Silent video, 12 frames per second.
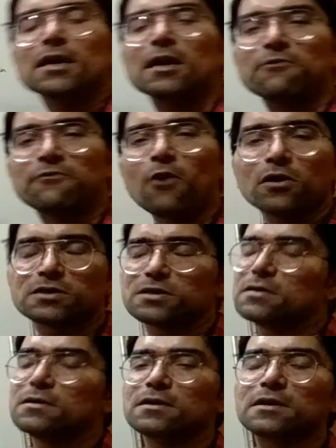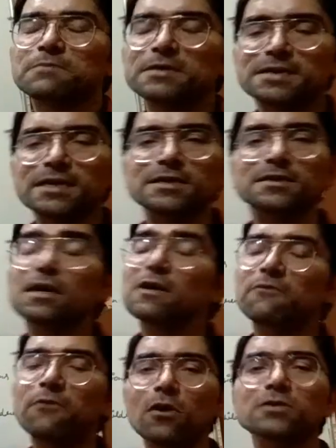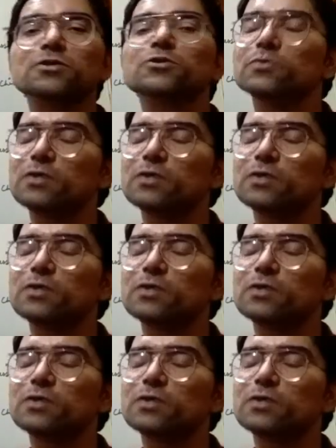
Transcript: A fox to